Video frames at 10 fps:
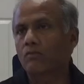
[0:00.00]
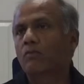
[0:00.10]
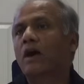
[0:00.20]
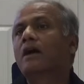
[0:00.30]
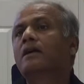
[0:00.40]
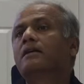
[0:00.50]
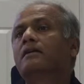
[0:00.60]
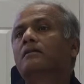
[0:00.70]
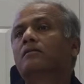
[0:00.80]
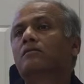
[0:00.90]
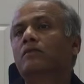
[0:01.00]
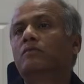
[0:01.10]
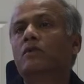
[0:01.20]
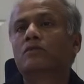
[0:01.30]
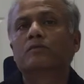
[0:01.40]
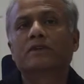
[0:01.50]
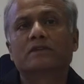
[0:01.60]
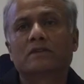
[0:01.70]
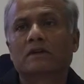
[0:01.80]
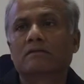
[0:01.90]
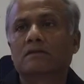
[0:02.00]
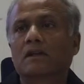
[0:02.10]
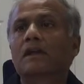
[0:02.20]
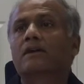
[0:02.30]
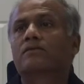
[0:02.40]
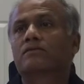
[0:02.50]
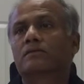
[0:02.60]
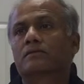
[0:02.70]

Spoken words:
why we want to preserve the life.